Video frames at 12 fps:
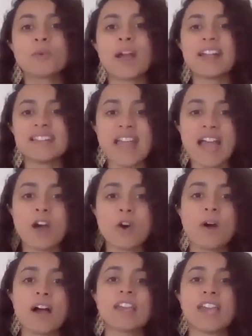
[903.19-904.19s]
Right
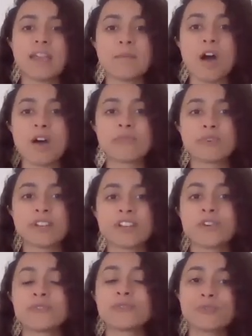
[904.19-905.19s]
now, I am offering
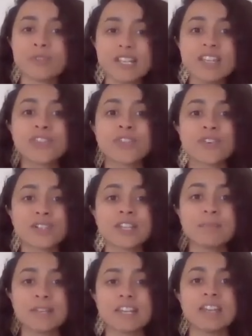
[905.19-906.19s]
a free
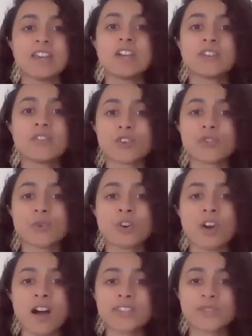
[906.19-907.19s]
30-minute virtual
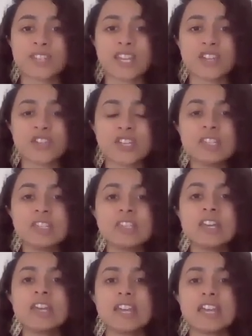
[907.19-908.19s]
consultation
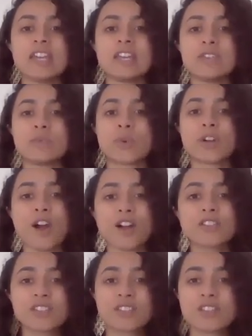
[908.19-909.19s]
in
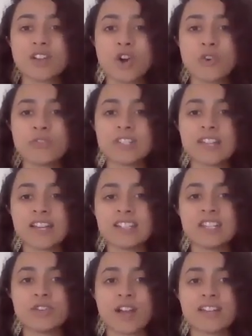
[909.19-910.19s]
regards to the
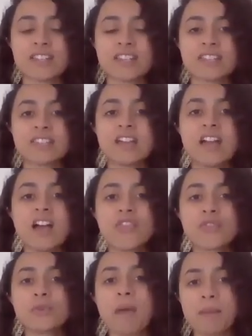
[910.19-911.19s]
COVID-19 crisis
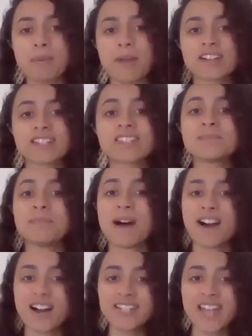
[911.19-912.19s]
through my practice,
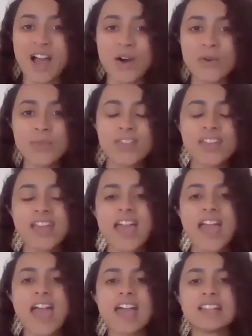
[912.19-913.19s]
Mahan Health.
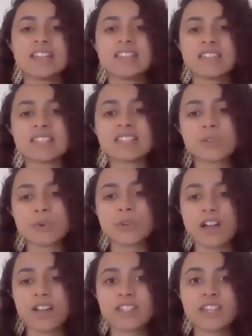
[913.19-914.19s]
And this is
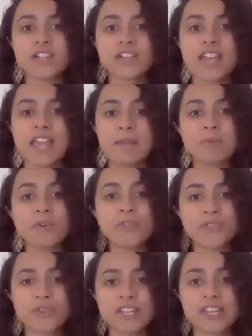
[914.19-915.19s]
going on till
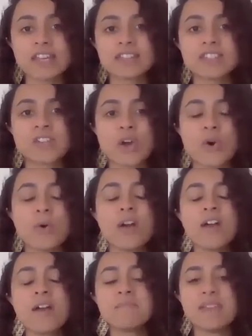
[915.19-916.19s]
April 30th. So
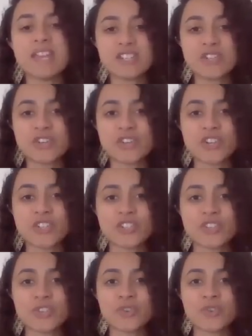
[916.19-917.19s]
make sure
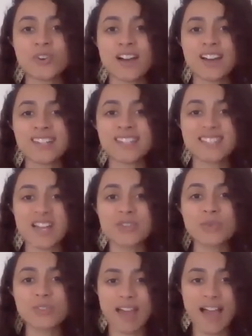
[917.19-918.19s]
to
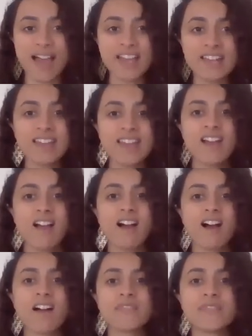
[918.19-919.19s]
schedule that.
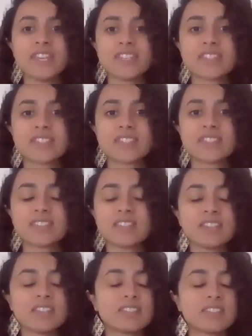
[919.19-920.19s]
This
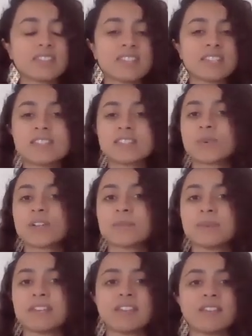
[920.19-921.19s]
is going
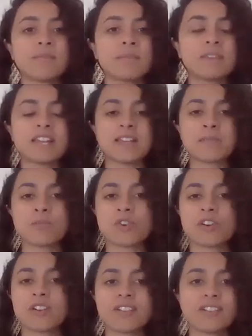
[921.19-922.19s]
to be getting
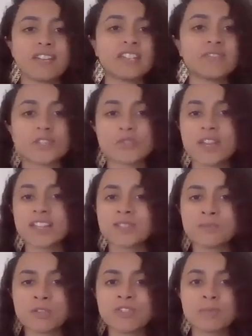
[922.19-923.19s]
more individualized
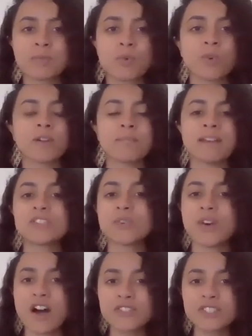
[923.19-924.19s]
immune support,
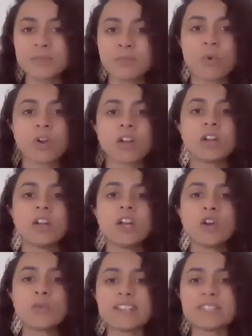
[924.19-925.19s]
mental health support,
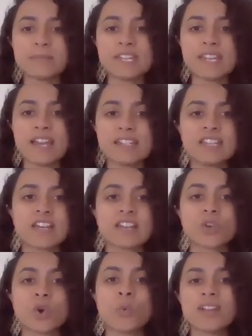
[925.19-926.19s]
recipe
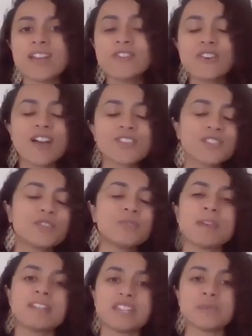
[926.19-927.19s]
ideas, or whatever else you
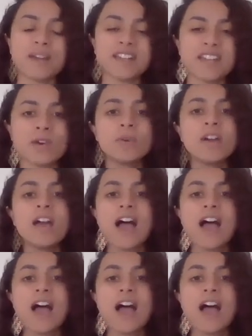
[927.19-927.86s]
may need right now.